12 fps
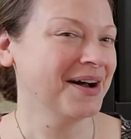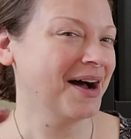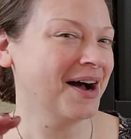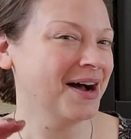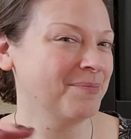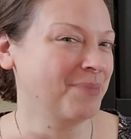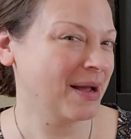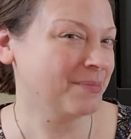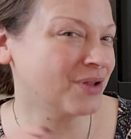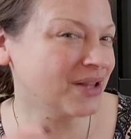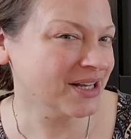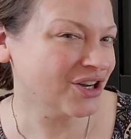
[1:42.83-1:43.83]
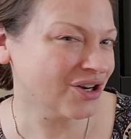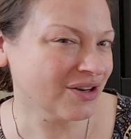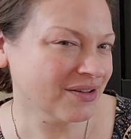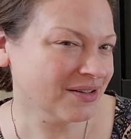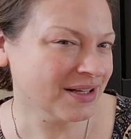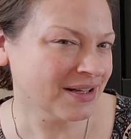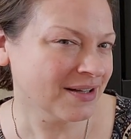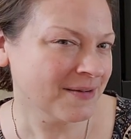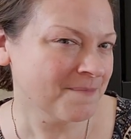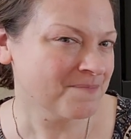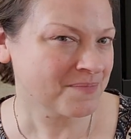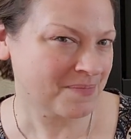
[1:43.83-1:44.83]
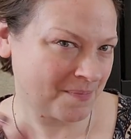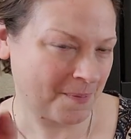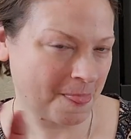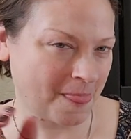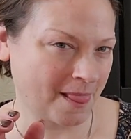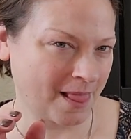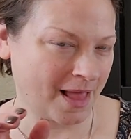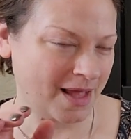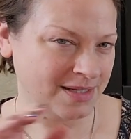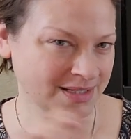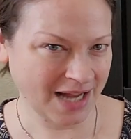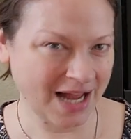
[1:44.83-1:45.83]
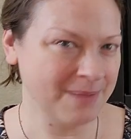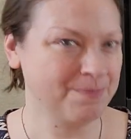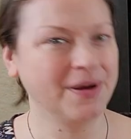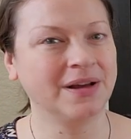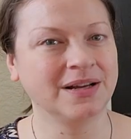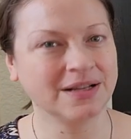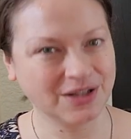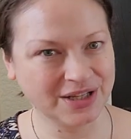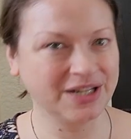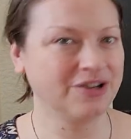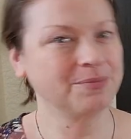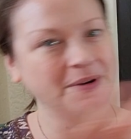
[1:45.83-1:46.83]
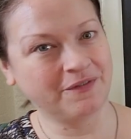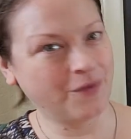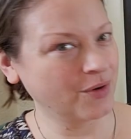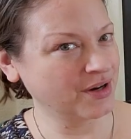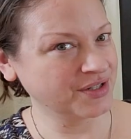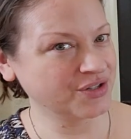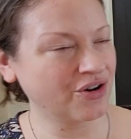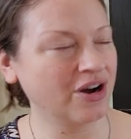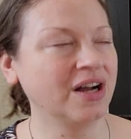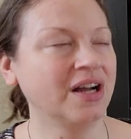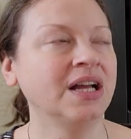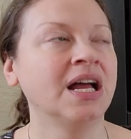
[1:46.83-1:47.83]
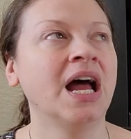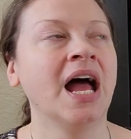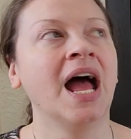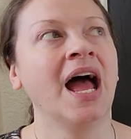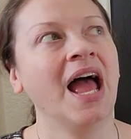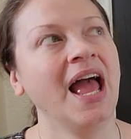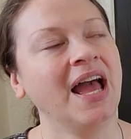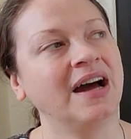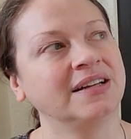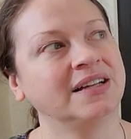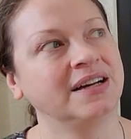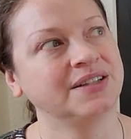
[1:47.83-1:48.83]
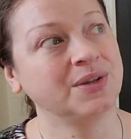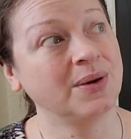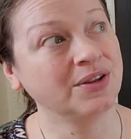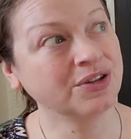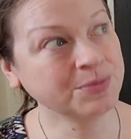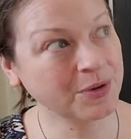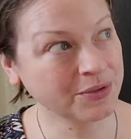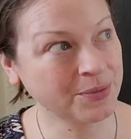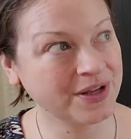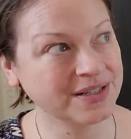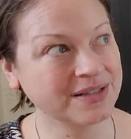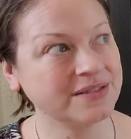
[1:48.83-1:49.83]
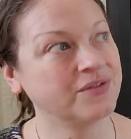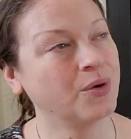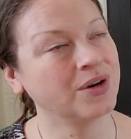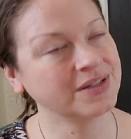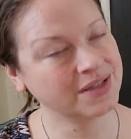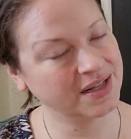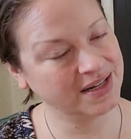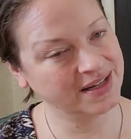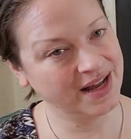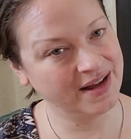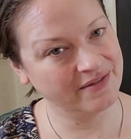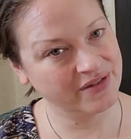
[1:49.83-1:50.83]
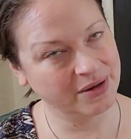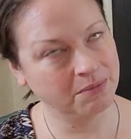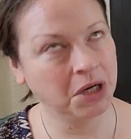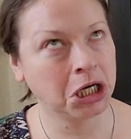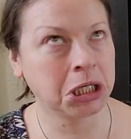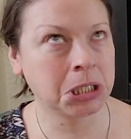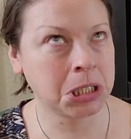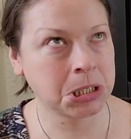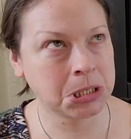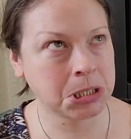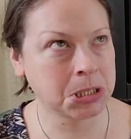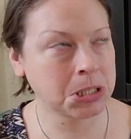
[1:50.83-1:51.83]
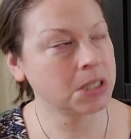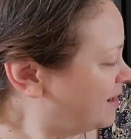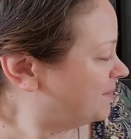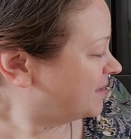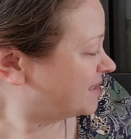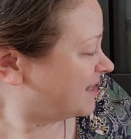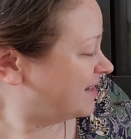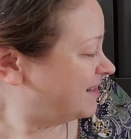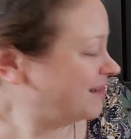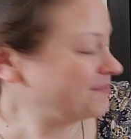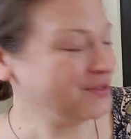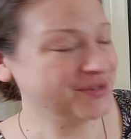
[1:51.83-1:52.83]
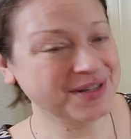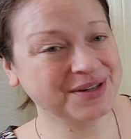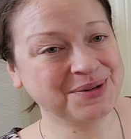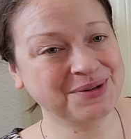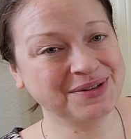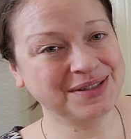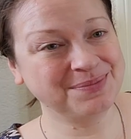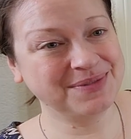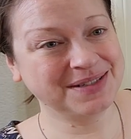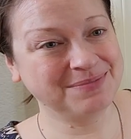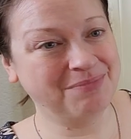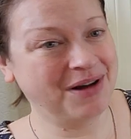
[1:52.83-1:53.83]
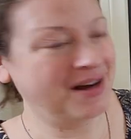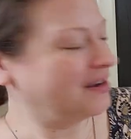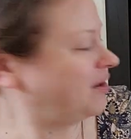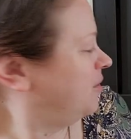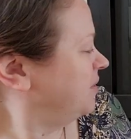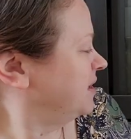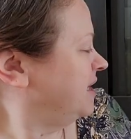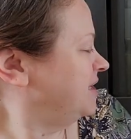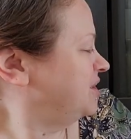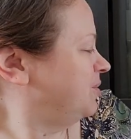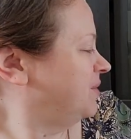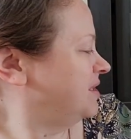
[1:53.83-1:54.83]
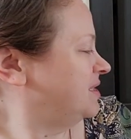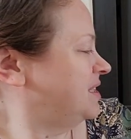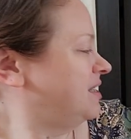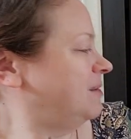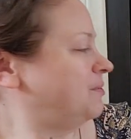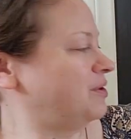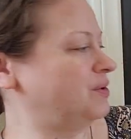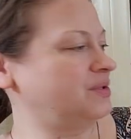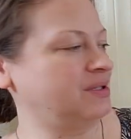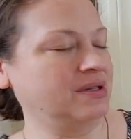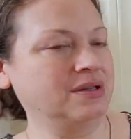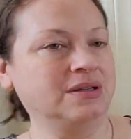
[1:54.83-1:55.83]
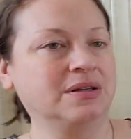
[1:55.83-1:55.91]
Pipe cleaner type cleaner, but for a straw. And so I looked both places. Of course, they didn't have them. And I'm excited. I'm using a Christmas mug. Oh, in case you want to see it up close.